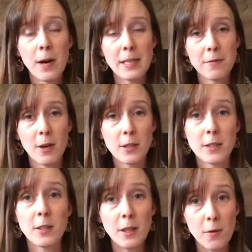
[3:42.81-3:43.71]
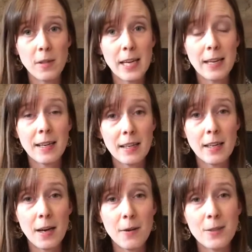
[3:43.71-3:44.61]
as far as clothing
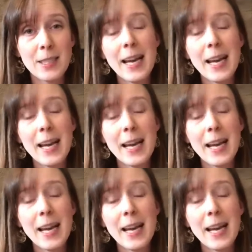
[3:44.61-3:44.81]
goes.